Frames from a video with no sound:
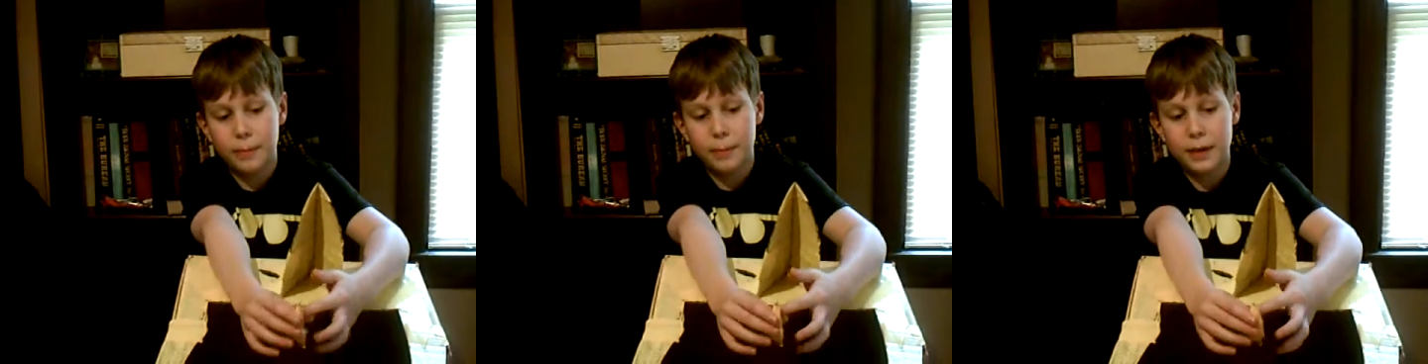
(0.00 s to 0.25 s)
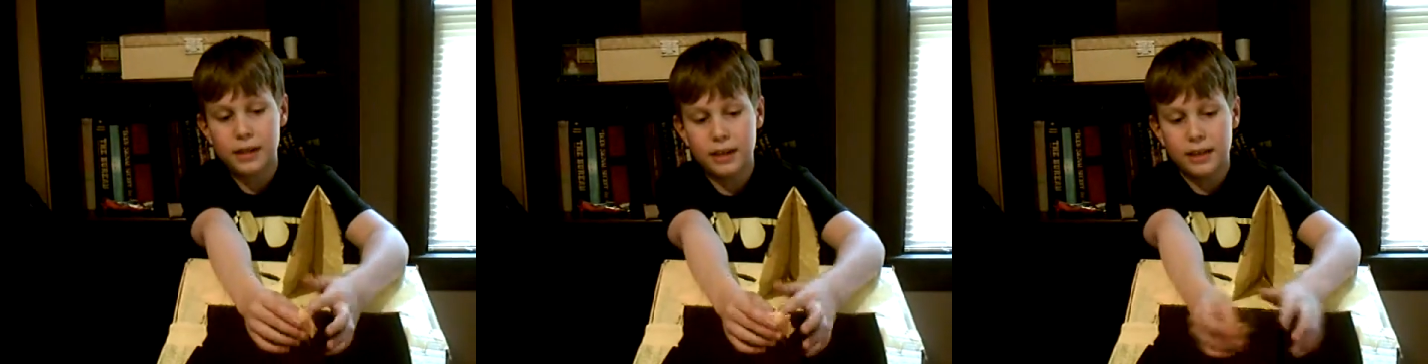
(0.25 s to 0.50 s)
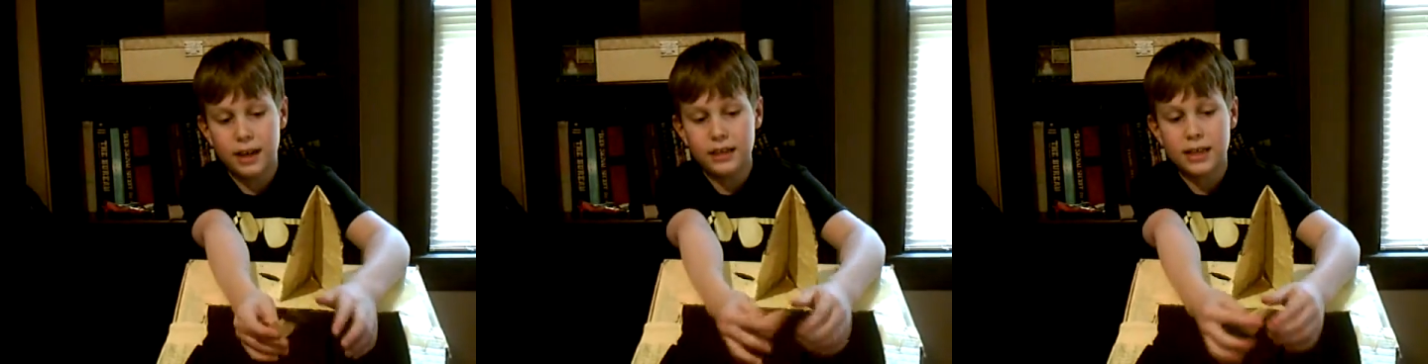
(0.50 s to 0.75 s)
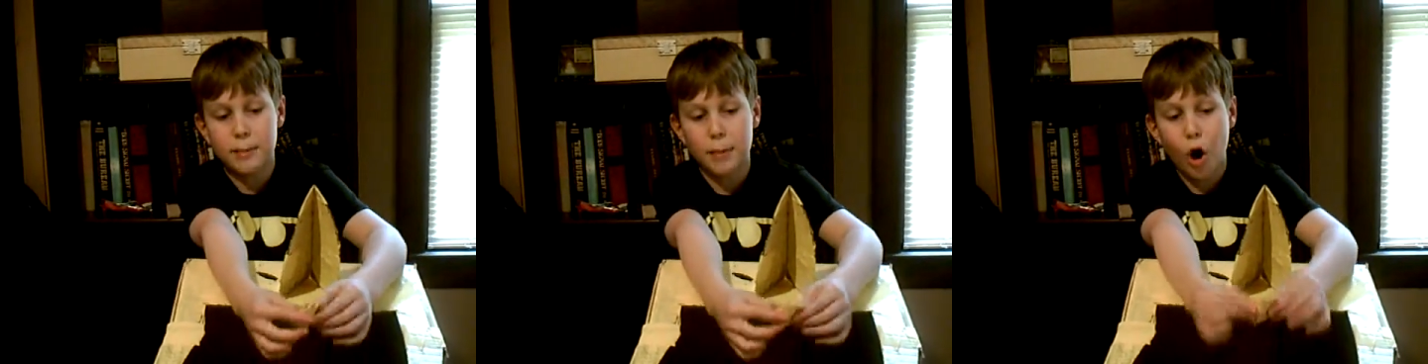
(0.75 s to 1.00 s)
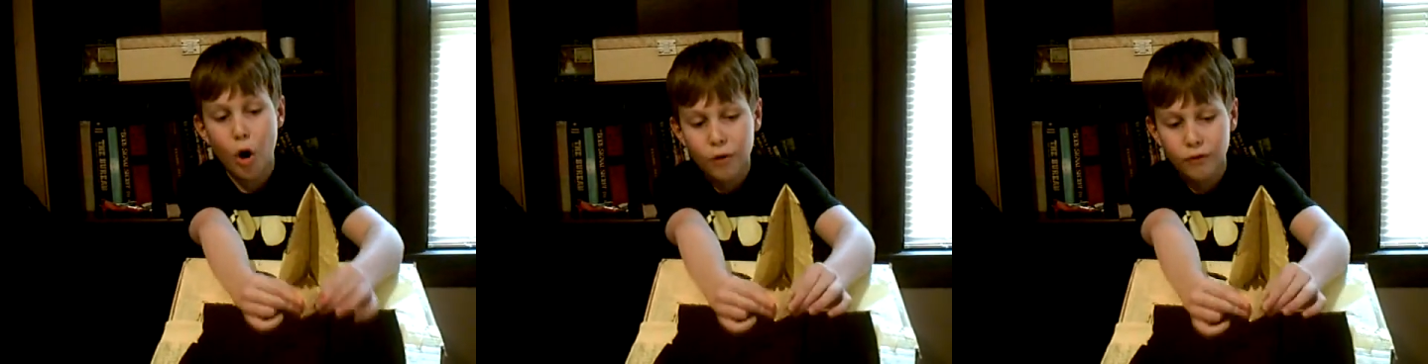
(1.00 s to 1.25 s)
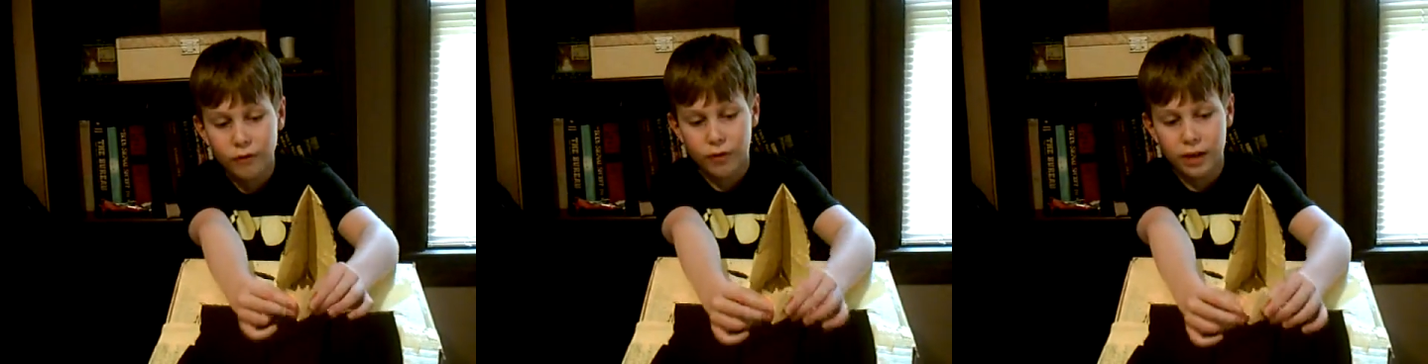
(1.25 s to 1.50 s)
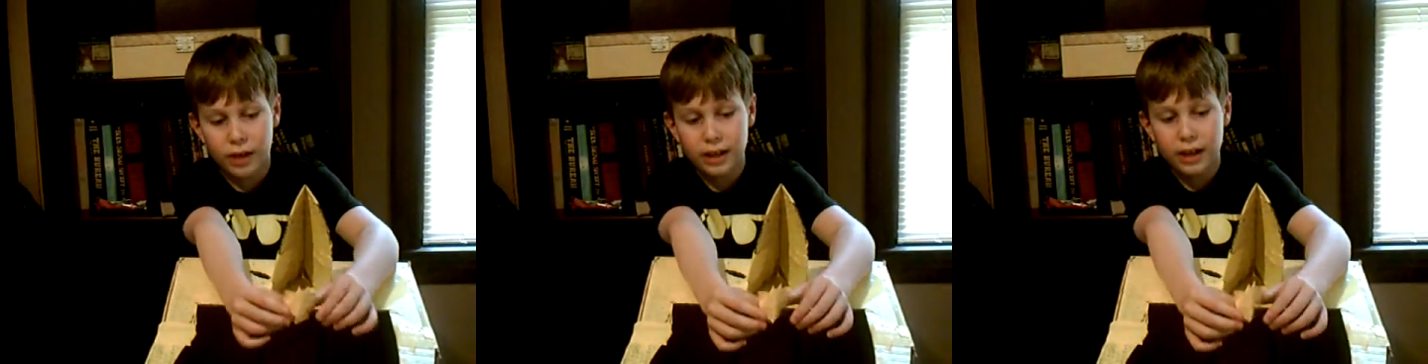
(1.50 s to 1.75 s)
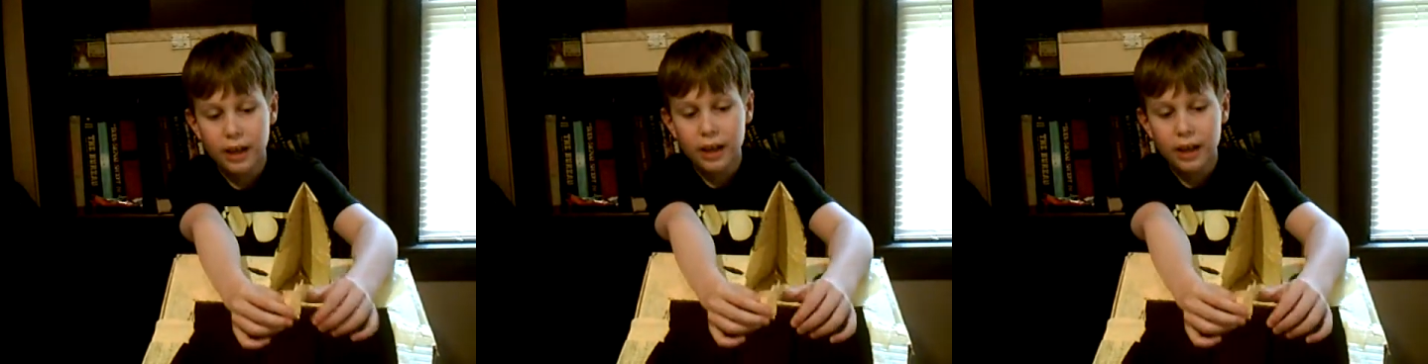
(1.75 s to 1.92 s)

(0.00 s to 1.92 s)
put a piece of duct tape over it.